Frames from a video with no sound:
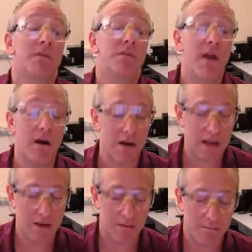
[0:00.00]

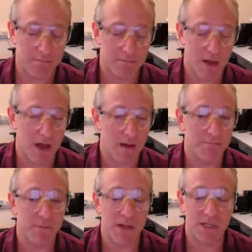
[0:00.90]
very
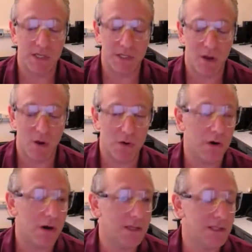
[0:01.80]
uh, pungent
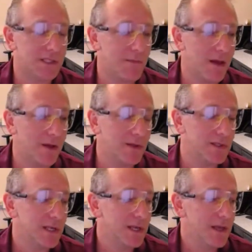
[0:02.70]
odor. It
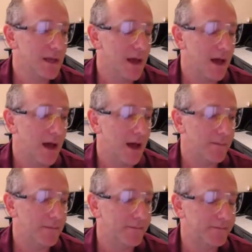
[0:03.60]
smells,
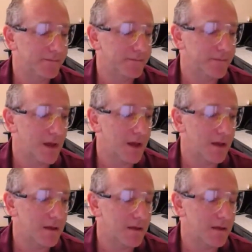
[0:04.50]
um, uh,